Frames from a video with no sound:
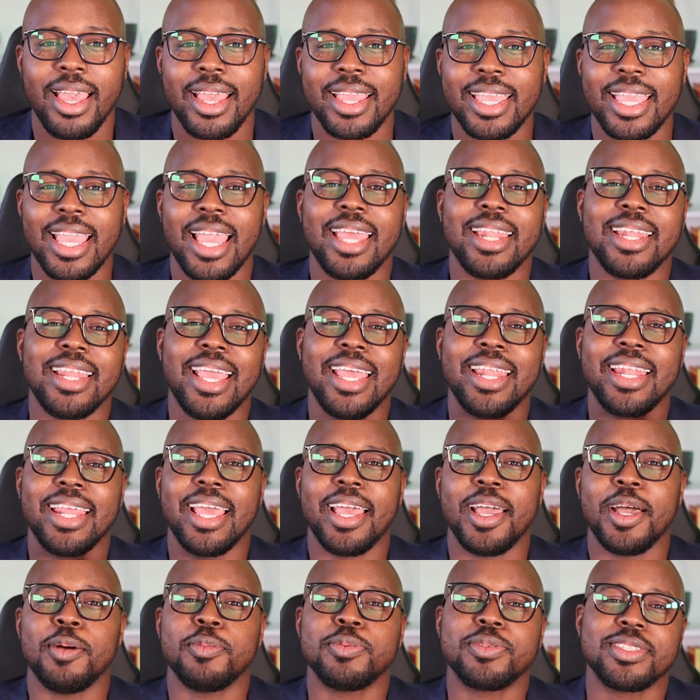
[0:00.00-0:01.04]
Again, it
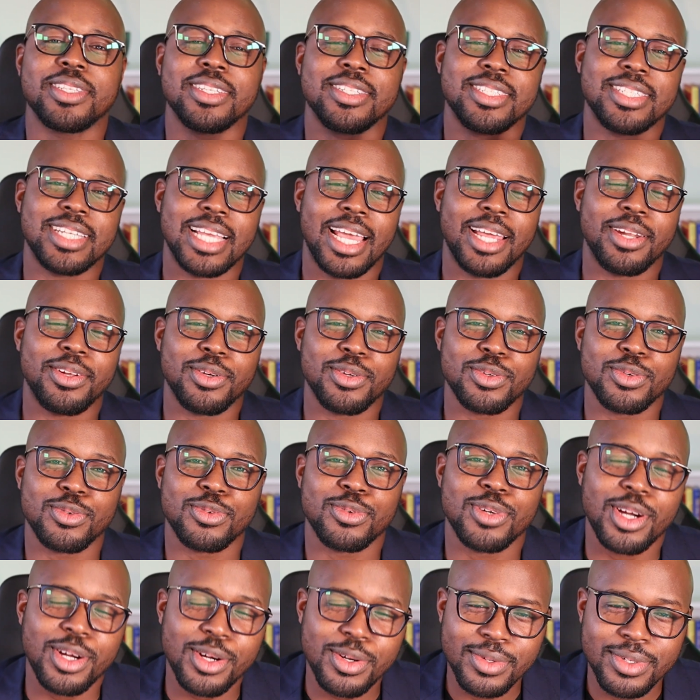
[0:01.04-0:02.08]
helps the channel
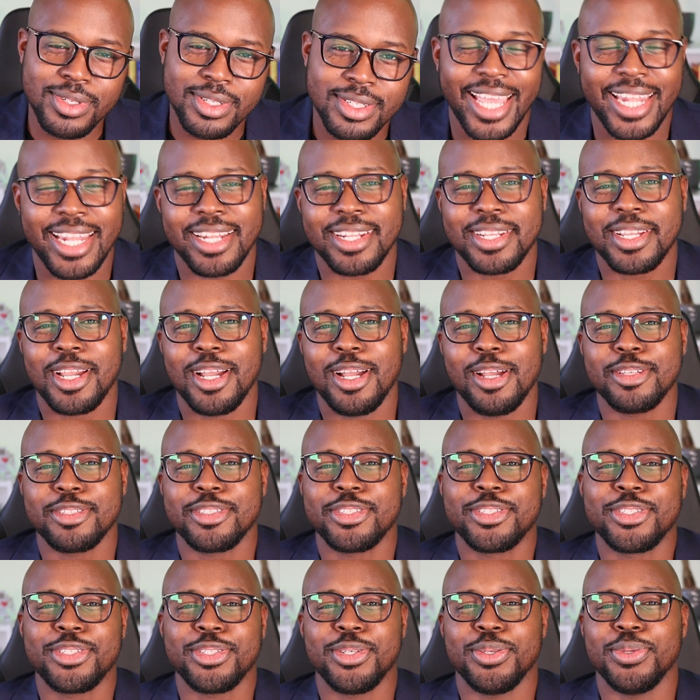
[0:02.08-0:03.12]
grow and it
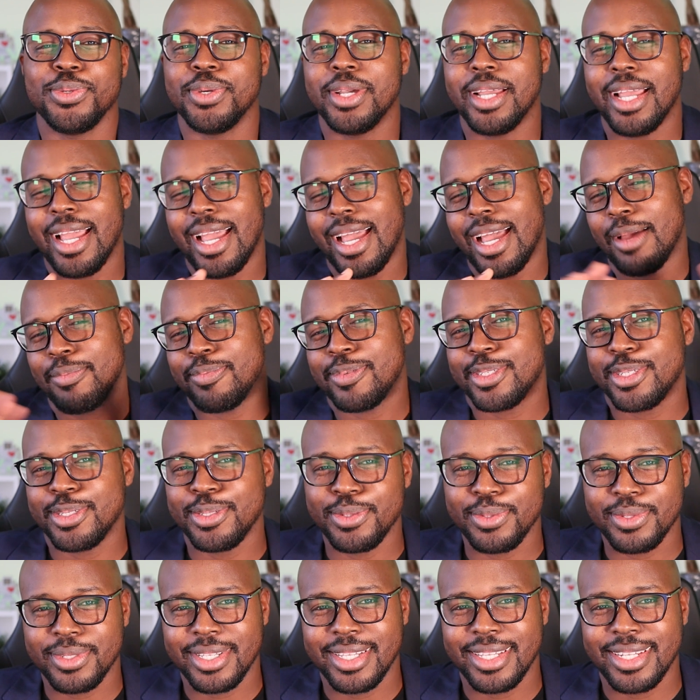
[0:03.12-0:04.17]
costs you
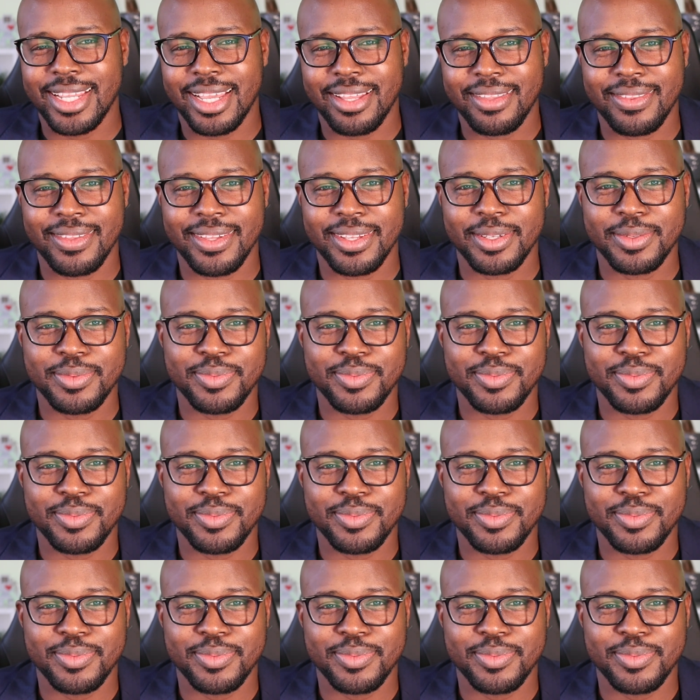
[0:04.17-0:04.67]
absolutely nothing.